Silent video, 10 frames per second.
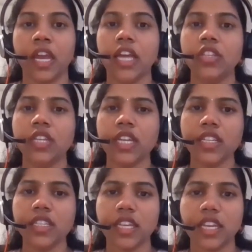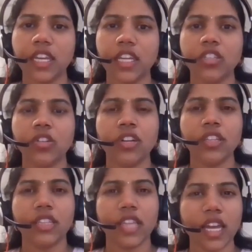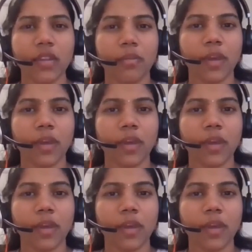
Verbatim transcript: As you can see, it's not that